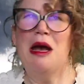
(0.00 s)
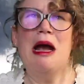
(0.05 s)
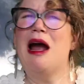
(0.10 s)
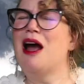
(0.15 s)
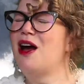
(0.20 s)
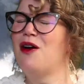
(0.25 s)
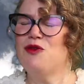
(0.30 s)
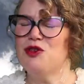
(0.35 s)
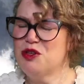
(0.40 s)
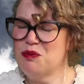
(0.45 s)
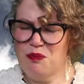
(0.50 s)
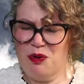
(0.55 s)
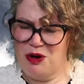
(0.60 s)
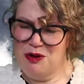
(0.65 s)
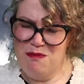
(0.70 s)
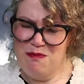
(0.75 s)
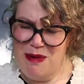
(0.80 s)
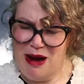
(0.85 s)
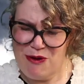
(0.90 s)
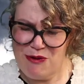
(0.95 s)
Out
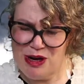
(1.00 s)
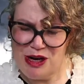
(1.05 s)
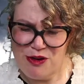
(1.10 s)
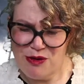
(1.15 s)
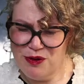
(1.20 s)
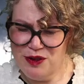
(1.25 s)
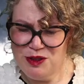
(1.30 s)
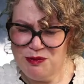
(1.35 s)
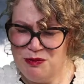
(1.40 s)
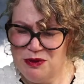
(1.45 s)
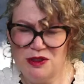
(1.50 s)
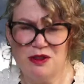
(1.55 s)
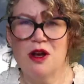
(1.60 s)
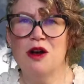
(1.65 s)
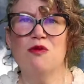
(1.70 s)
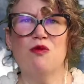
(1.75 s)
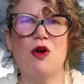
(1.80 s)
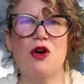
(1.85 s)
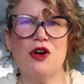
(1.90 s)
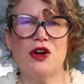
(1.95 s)
upon Merry Christmas!
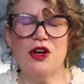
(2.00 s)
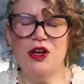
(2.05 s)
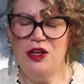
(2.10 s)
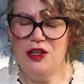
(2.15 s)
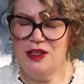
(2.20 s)
What good